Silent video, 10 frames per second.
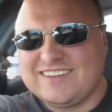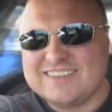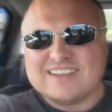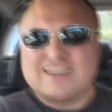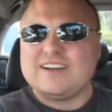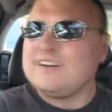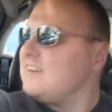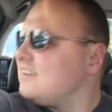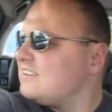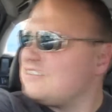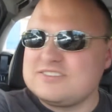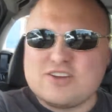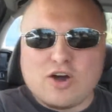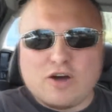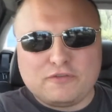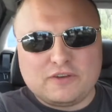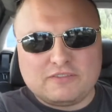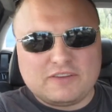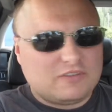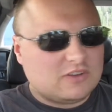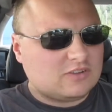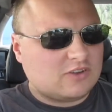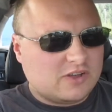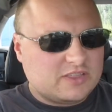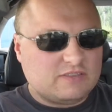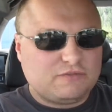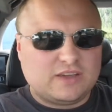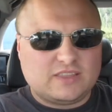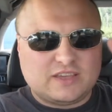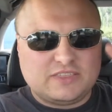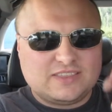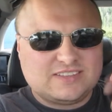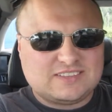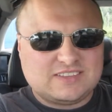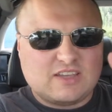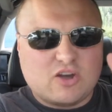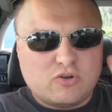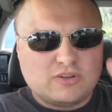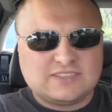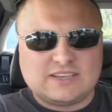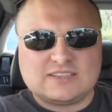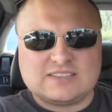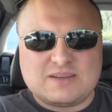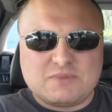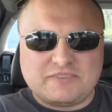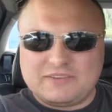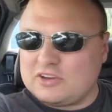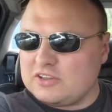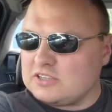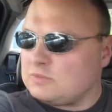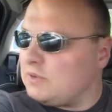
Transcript: it's not often I've ever gone. In fact, I think this is the only second time I've ever got this